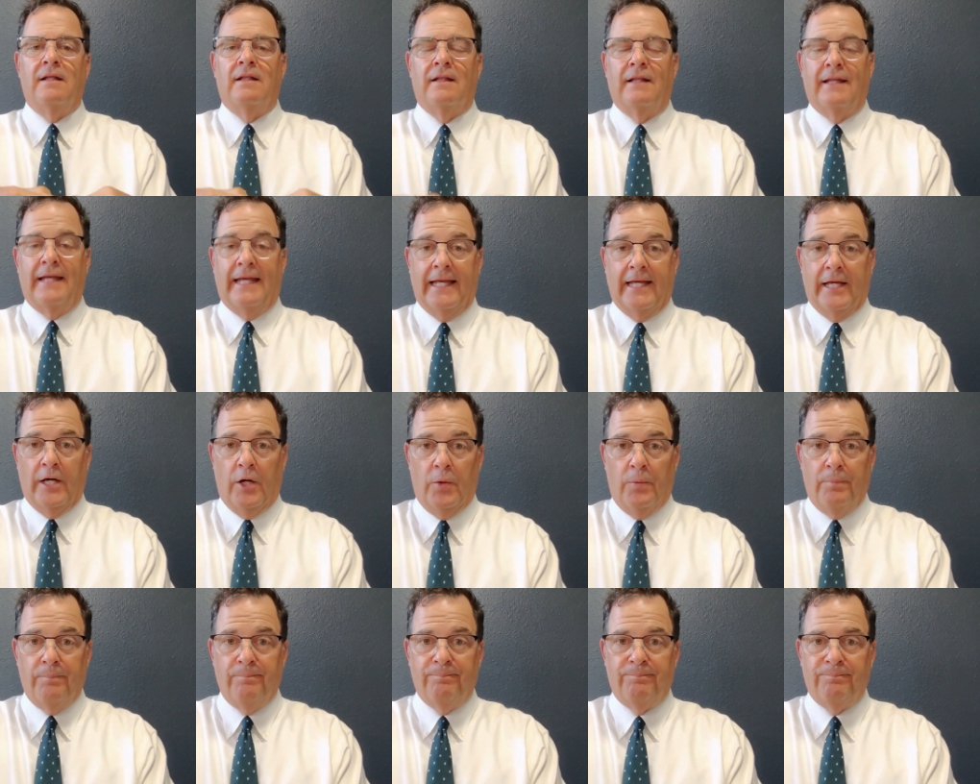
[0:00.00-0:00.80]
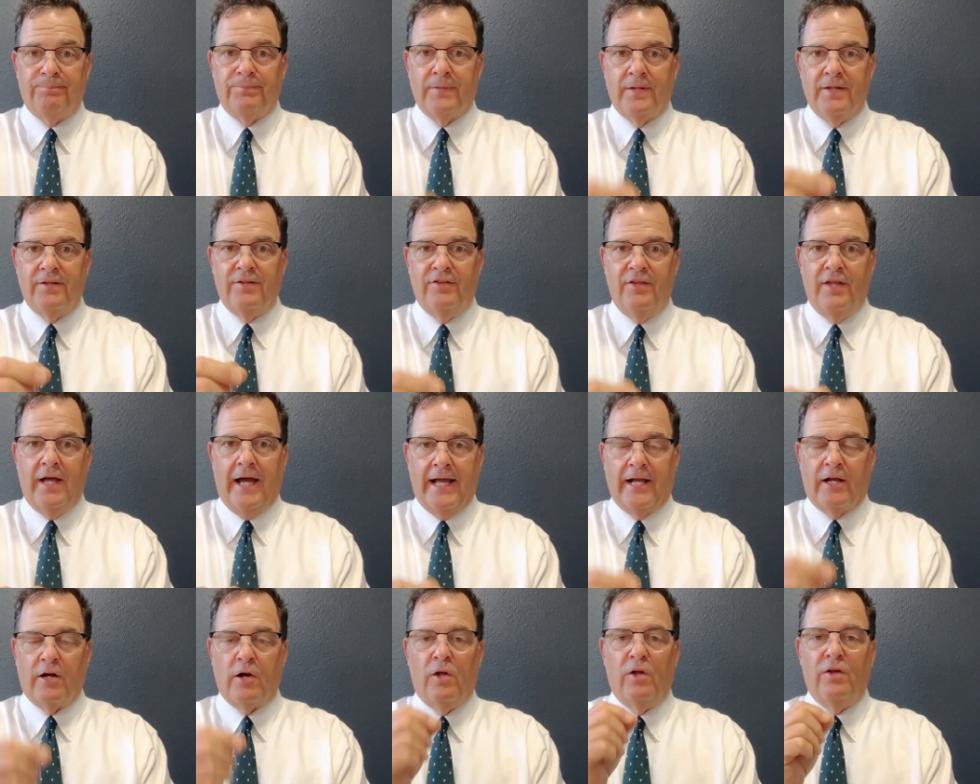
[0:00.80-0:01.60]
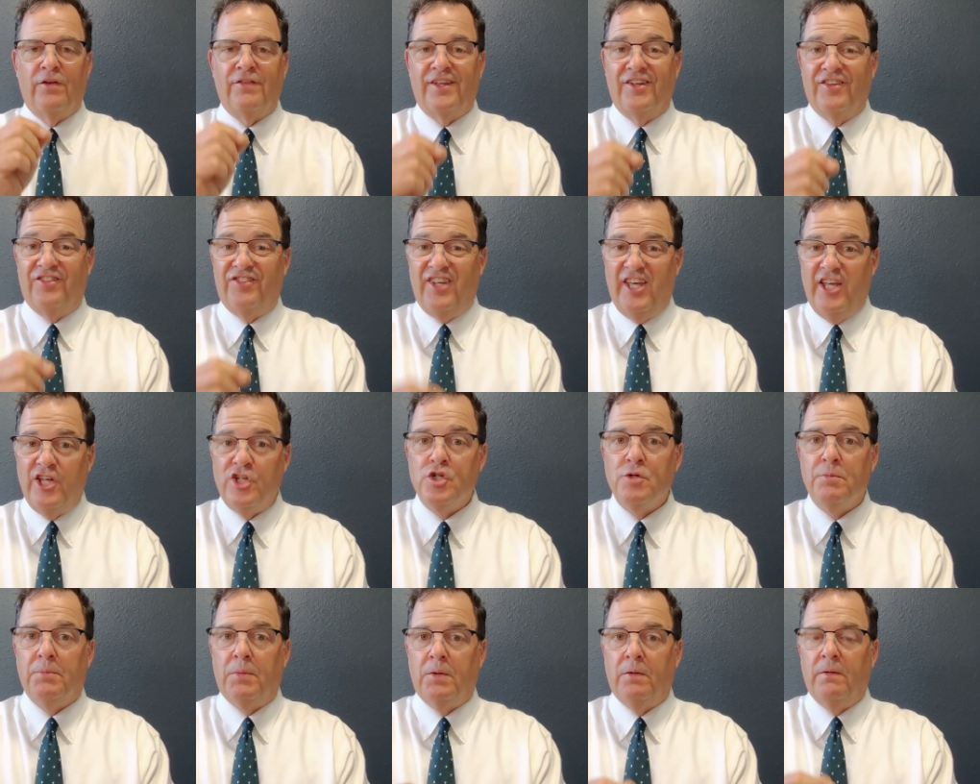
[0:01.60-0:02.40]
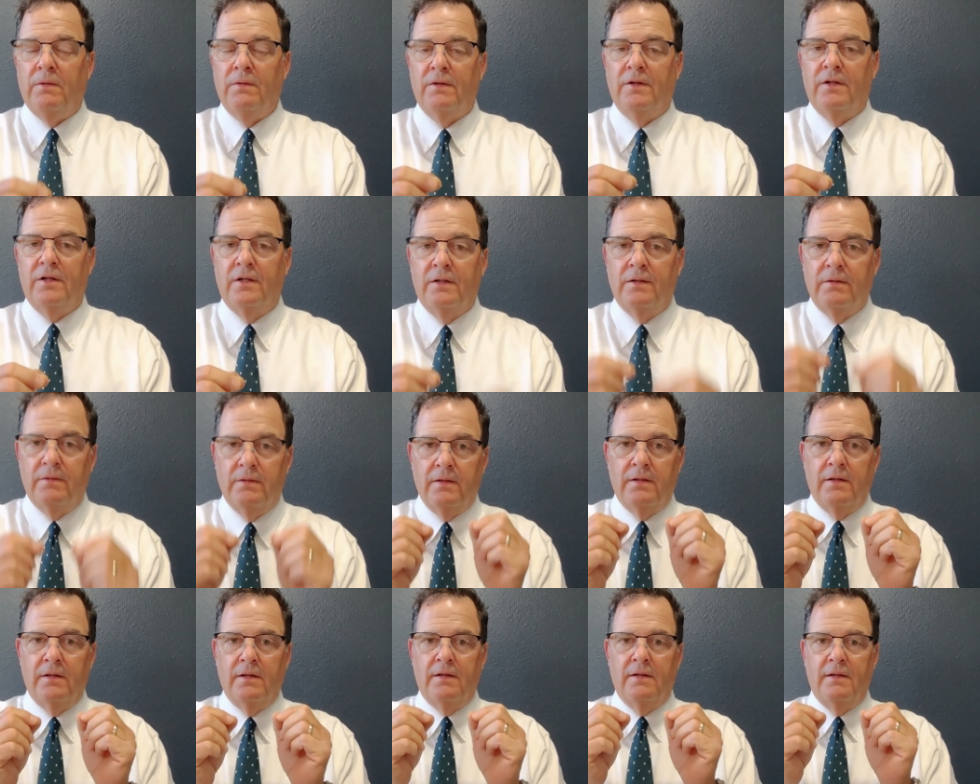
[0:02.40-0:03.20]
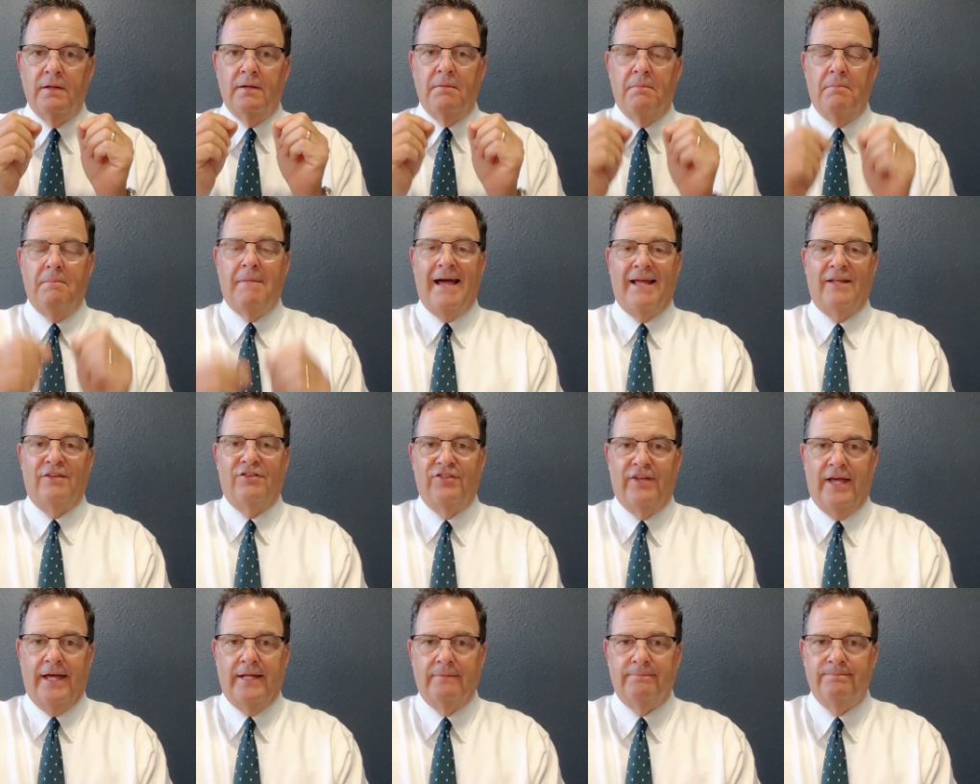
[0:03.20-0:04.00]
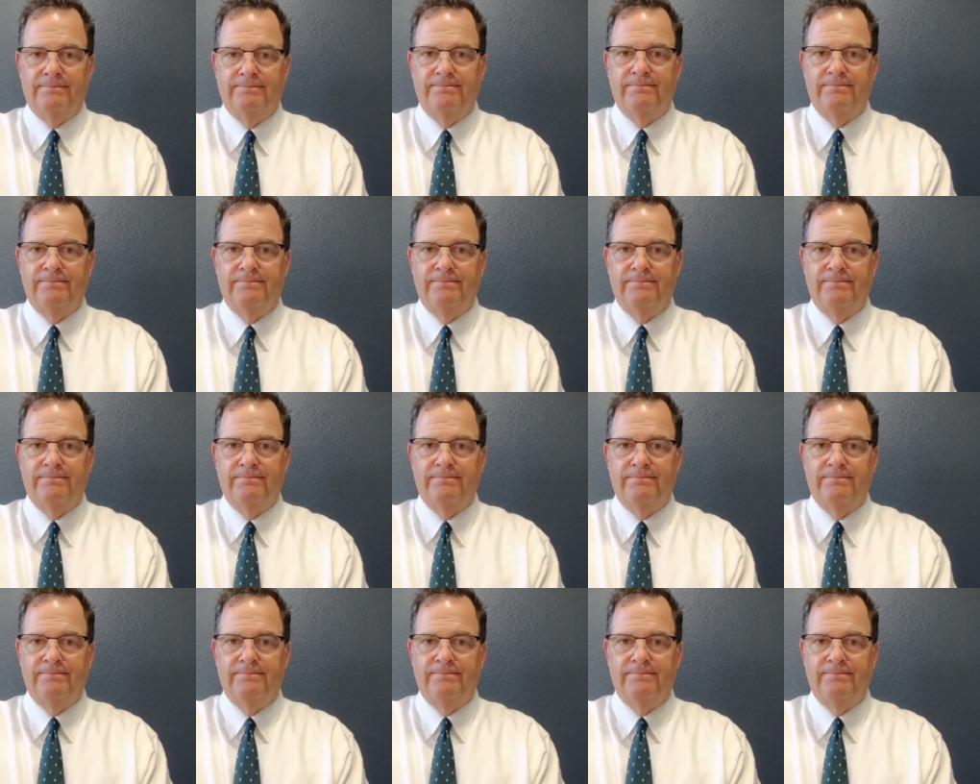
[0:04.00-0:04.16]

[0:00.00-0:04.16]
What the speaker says: lingo. I call it the teachable mindset.